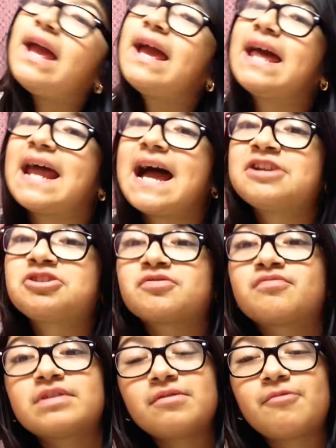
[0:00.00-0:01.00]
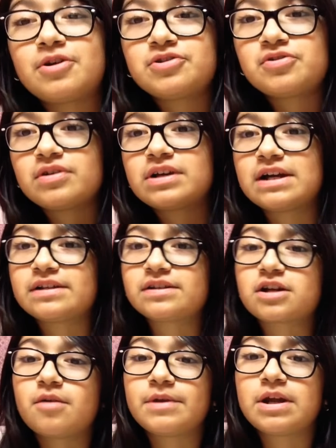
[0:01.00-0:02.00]
And I just really want you guys to
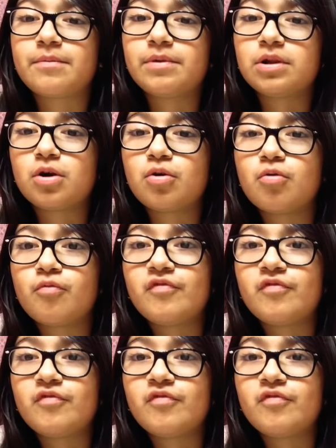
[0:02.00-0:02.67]
comment down below